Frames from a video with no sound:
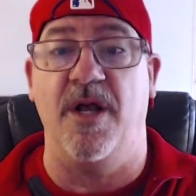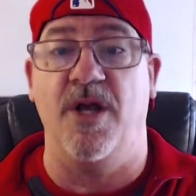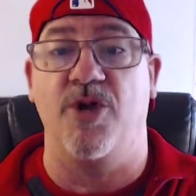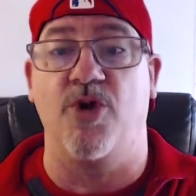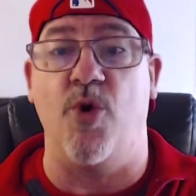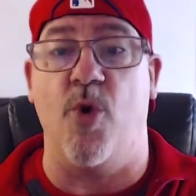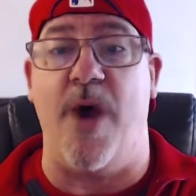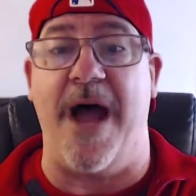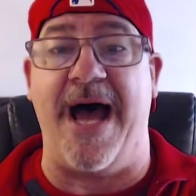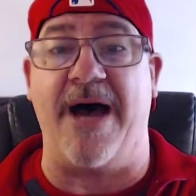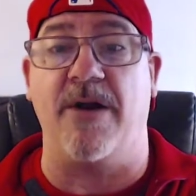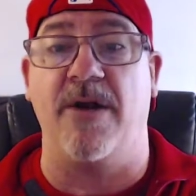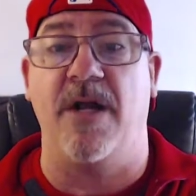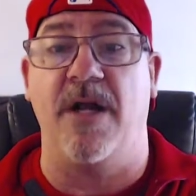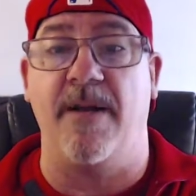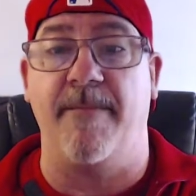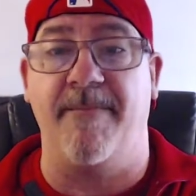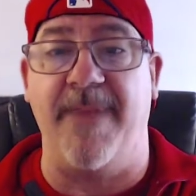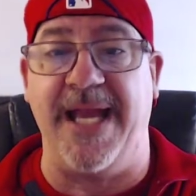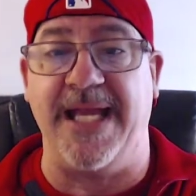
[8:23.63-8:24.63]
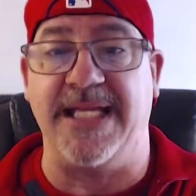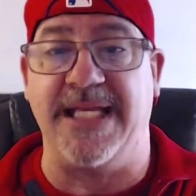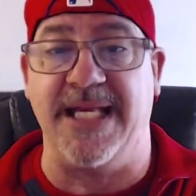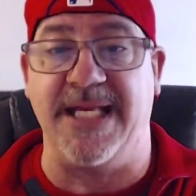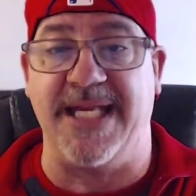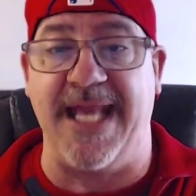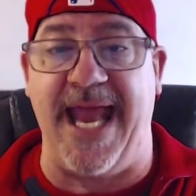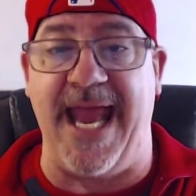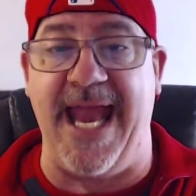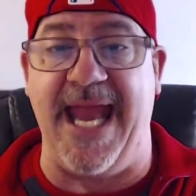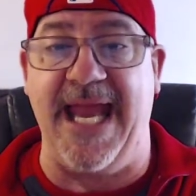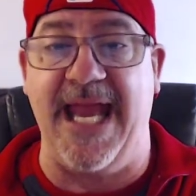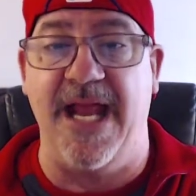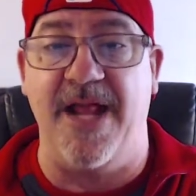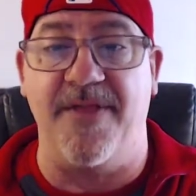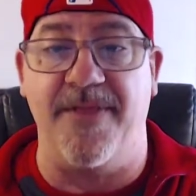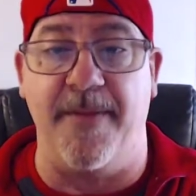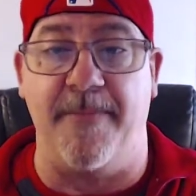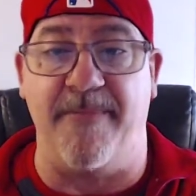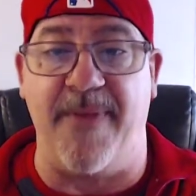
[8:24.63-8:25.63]
Go out, make today
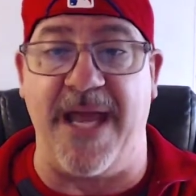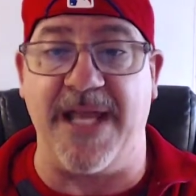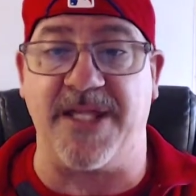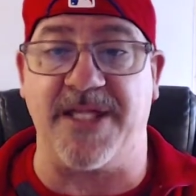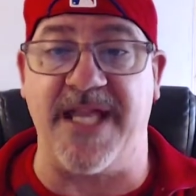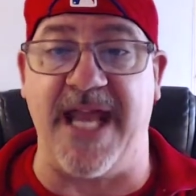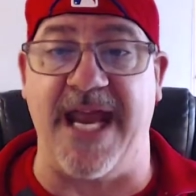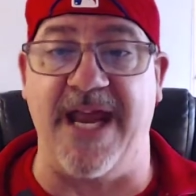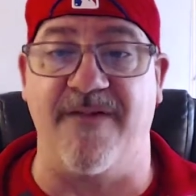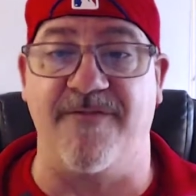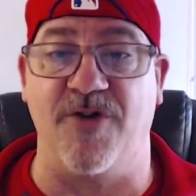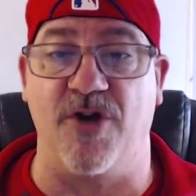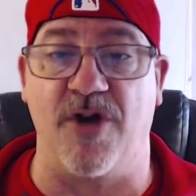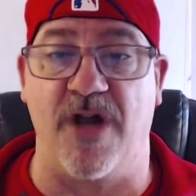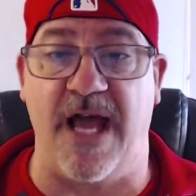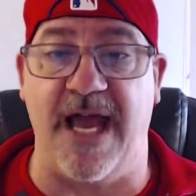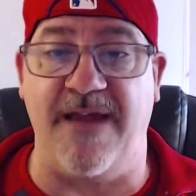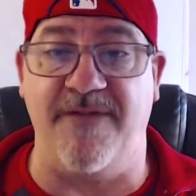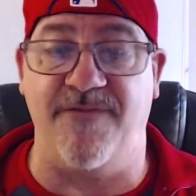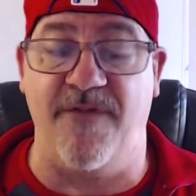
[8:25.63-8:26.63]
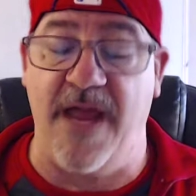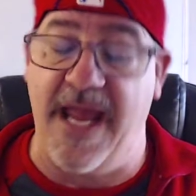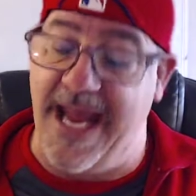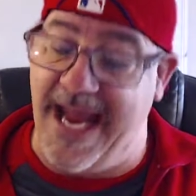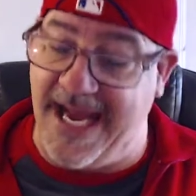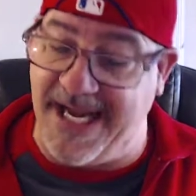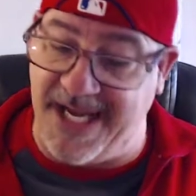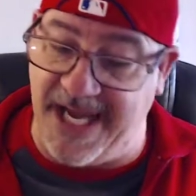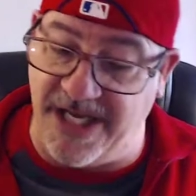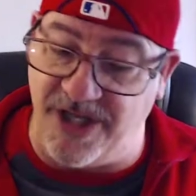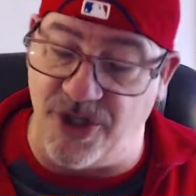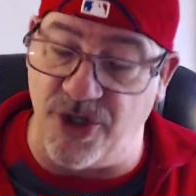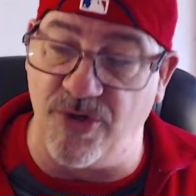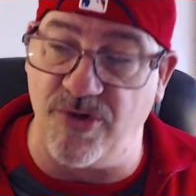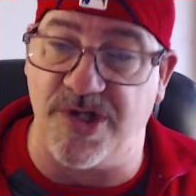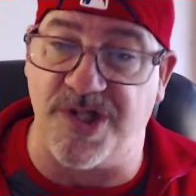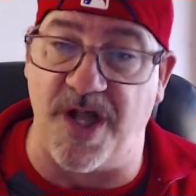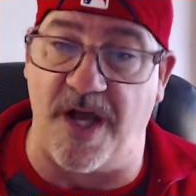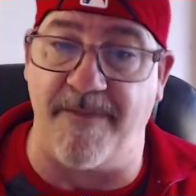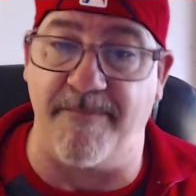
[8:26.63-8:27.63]
the best day of your life, and then do
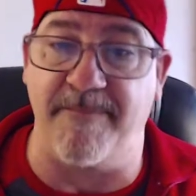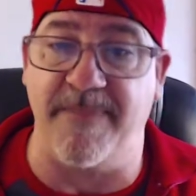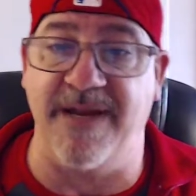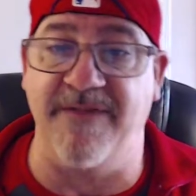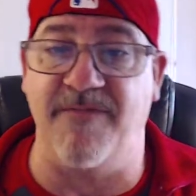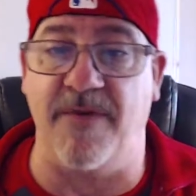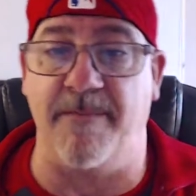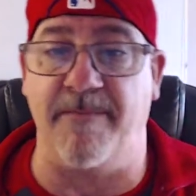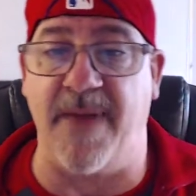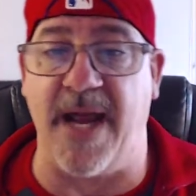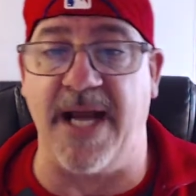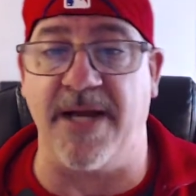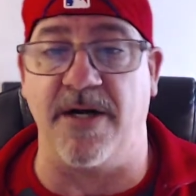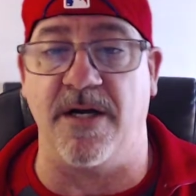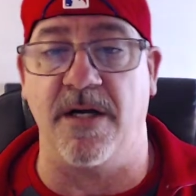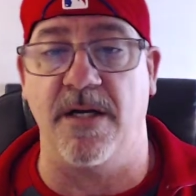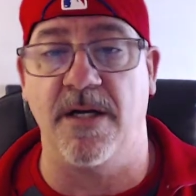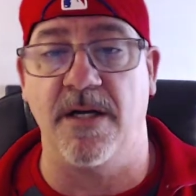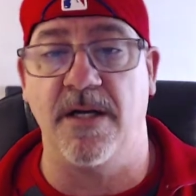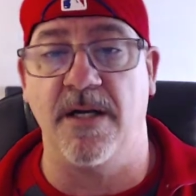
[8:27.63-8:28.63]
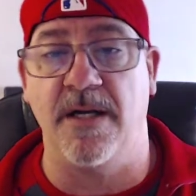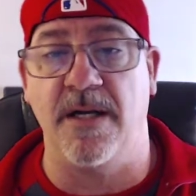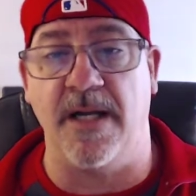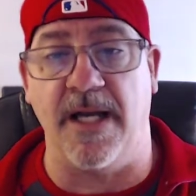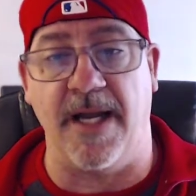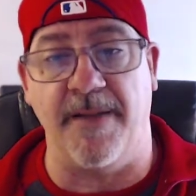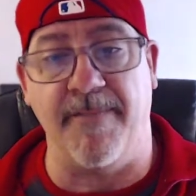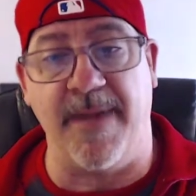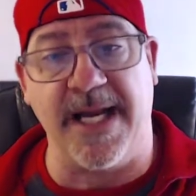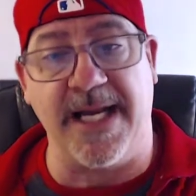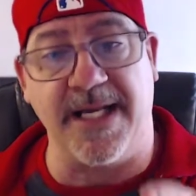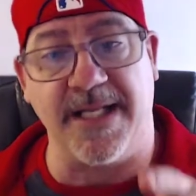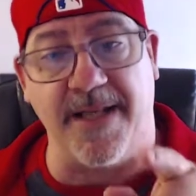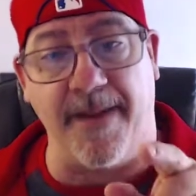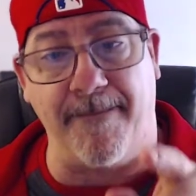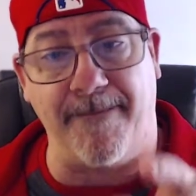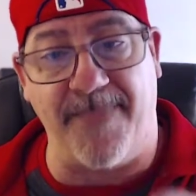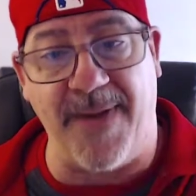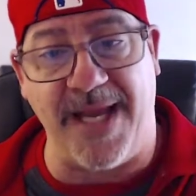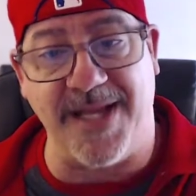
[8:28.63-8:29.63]
something even better and make it the
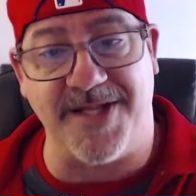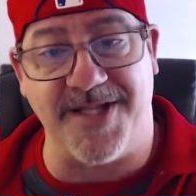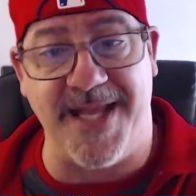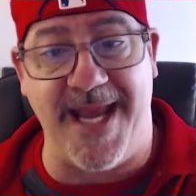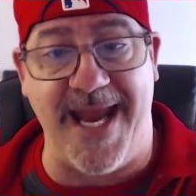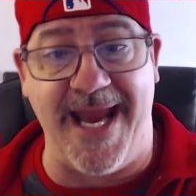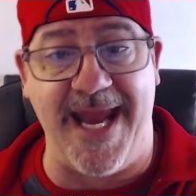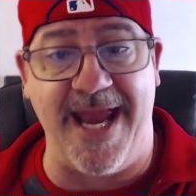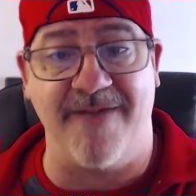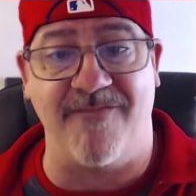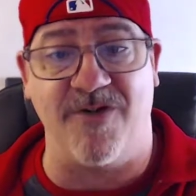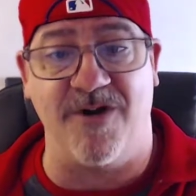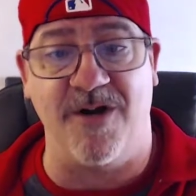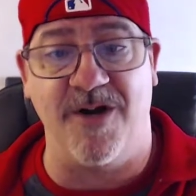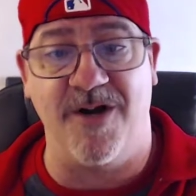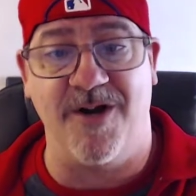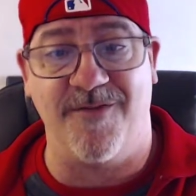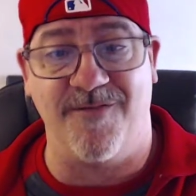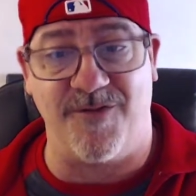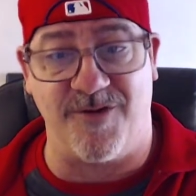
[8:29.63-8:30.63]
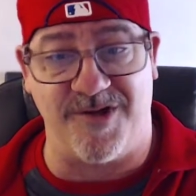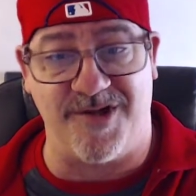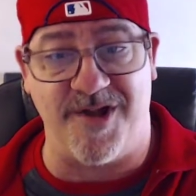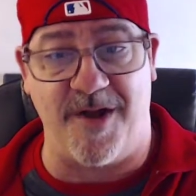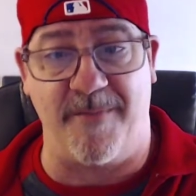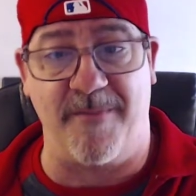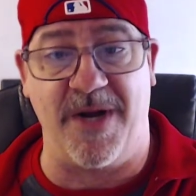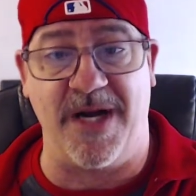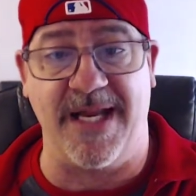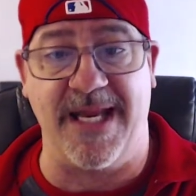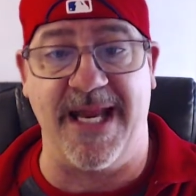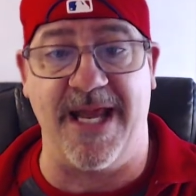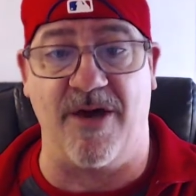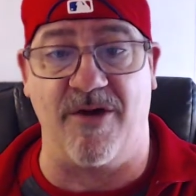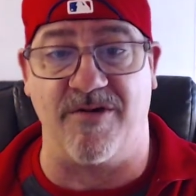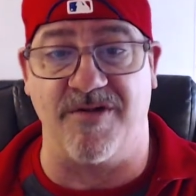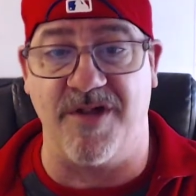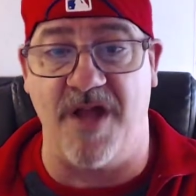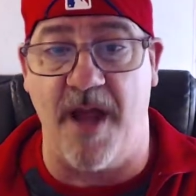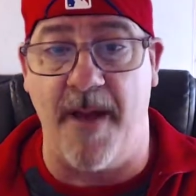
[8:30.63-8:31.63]
best day ever for somebody
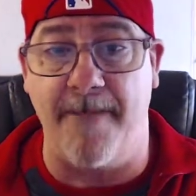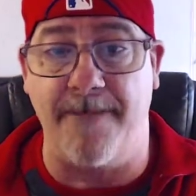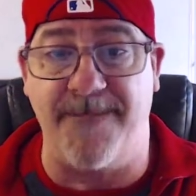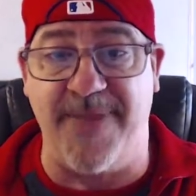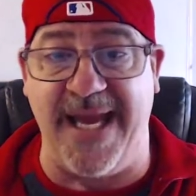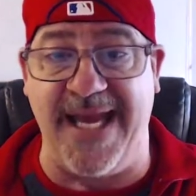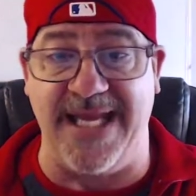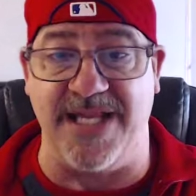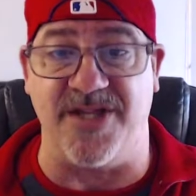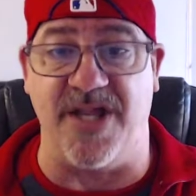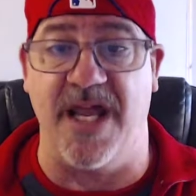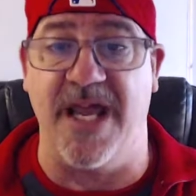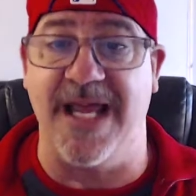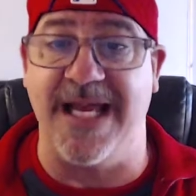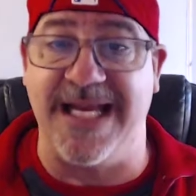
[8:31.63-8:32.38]
else. Peace.